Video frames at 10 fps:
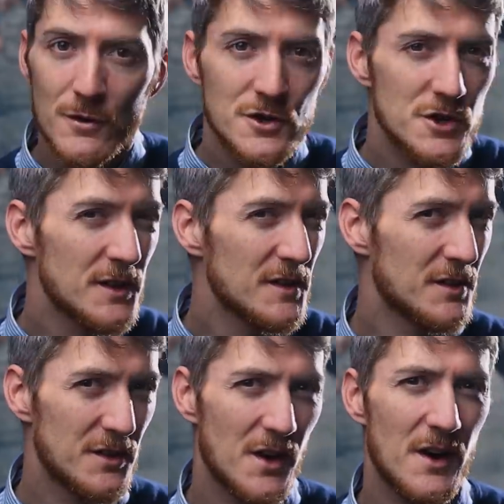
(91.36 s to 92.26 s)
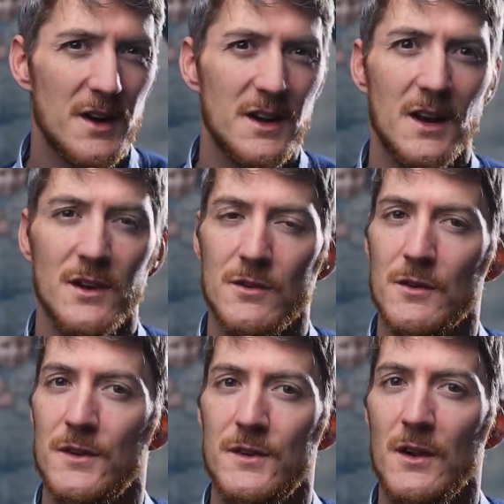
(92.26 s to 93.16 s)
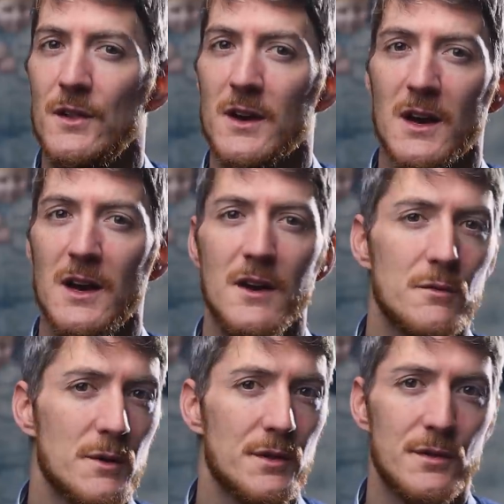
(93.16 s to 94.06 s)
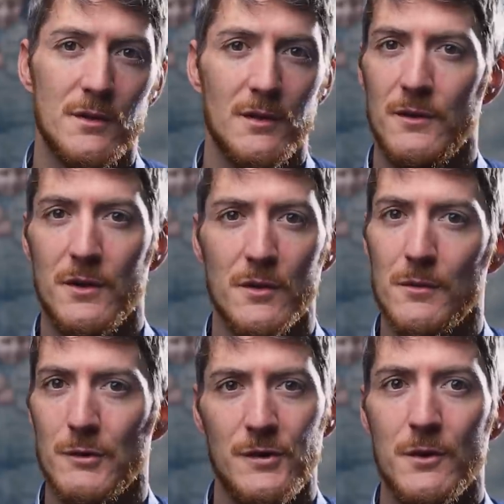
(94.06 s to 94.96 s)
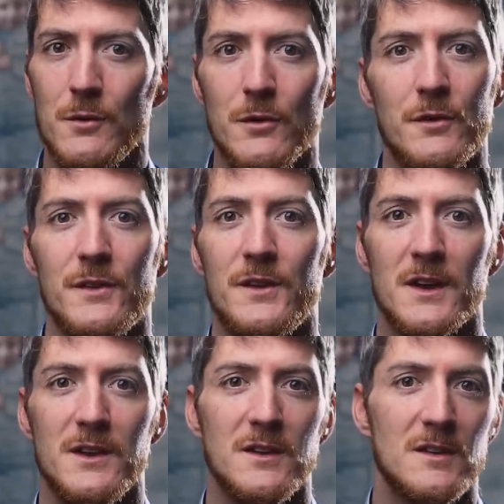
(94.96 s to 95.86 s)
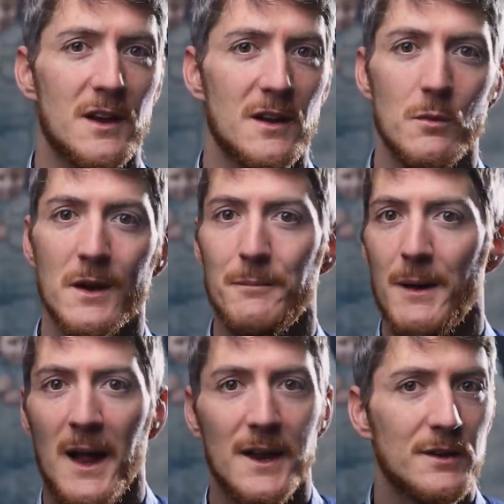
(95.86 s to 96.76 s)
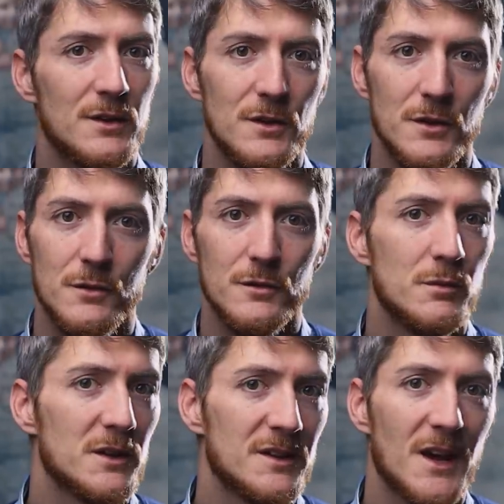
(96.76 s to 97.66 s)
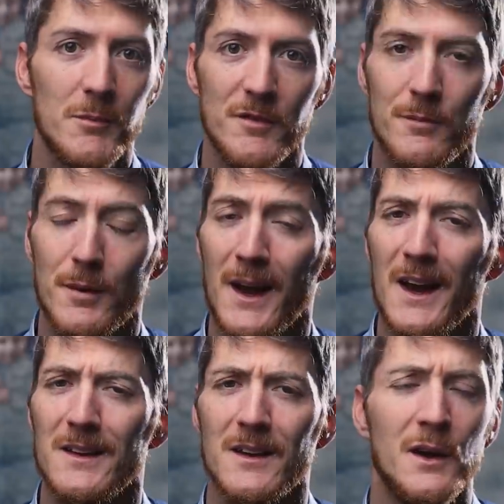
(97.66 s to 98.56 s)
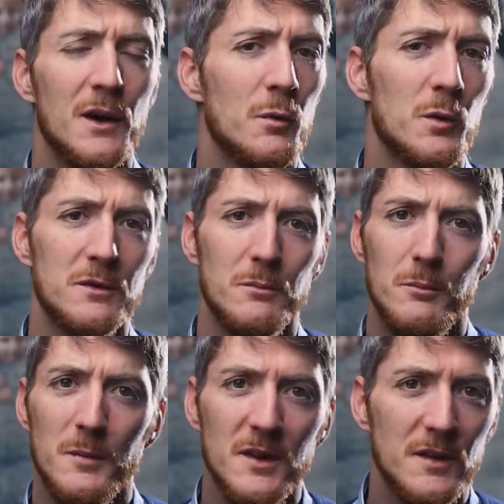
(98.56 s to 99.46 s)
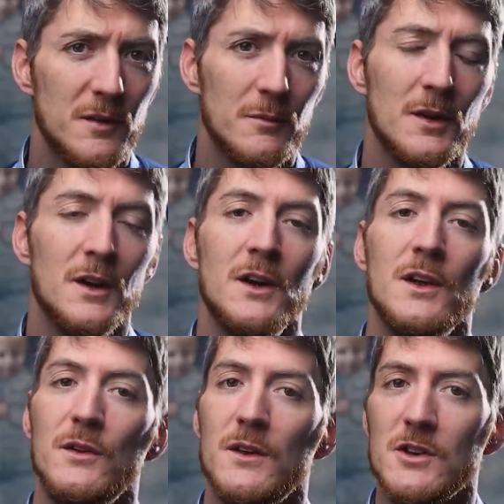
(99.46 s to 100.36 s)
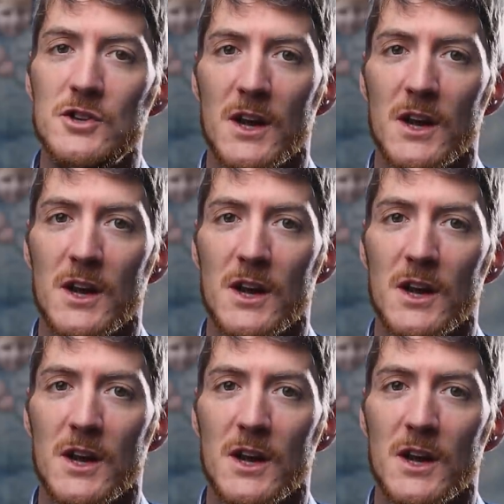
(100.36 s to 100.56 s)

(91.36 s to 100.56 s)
you're just starting and you're still not clear with, you know, materials and techniques like what palette to use, what type of paint, what medium, you can